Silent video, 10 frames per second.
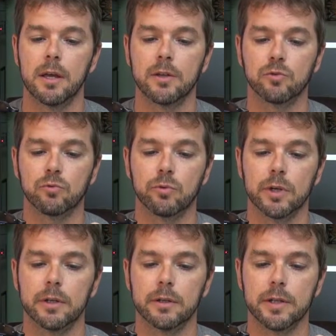It's
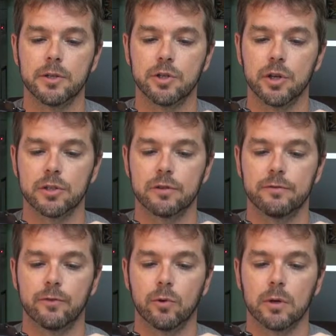really just
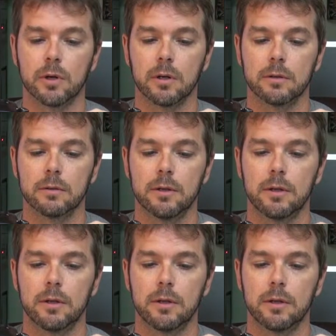for